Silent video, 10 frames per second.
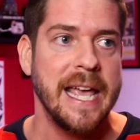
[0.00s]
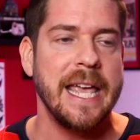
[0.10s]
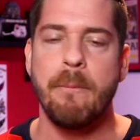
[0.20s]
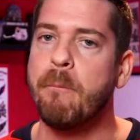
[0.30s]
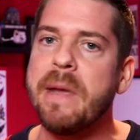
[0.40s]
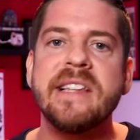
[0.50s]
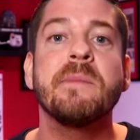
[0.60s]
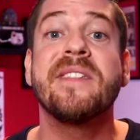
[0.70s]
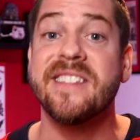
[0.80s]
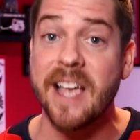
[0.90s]
He beats
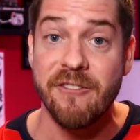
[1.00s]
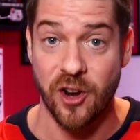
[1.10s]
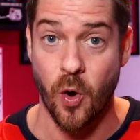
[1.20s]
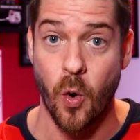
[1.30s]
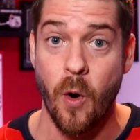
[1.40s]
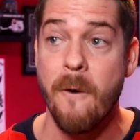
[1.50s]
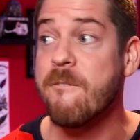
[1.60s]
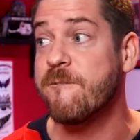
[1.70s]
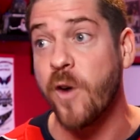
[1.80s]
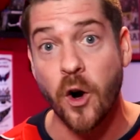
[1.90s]
him 7-hole,
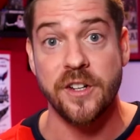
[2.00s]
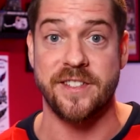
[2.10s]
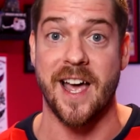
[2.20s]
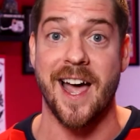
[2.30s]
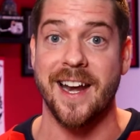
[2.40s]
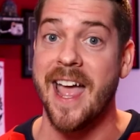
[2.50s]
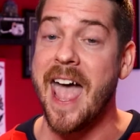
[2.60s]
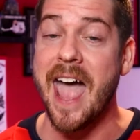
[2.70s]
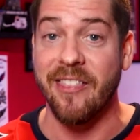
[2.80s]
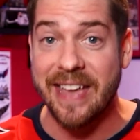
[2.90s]
far side,
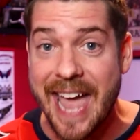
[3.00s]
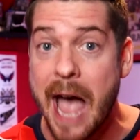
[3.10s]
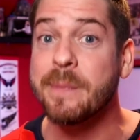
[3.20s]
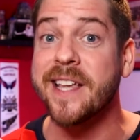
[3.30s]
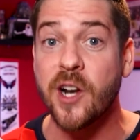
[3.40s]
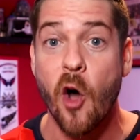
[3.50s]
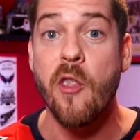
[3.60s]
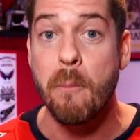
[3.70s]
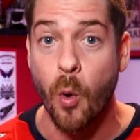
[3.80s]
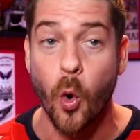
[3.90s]
and the Caps get on
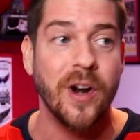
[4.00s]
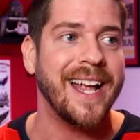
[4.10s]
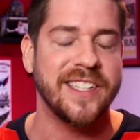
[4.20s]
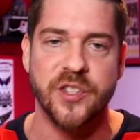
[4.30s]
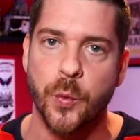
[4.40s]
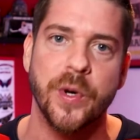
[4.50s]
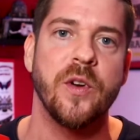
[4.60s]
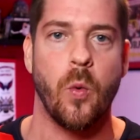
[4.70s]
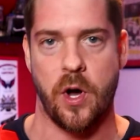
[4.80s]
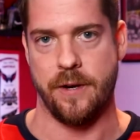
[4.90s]
the board. It's
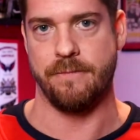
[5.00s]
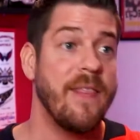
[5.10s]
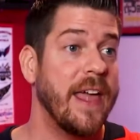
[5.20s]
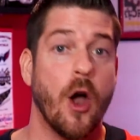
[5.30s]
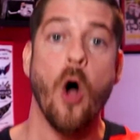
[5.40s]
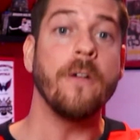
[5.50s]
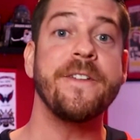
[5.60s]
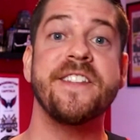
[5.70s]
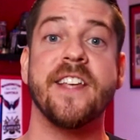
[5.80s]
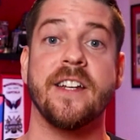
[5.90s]
3-1. And then all
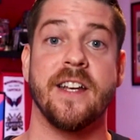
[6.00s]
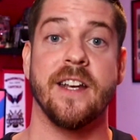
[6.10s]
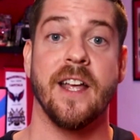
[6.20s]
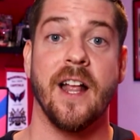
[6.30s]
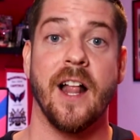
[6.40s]
of a sudden,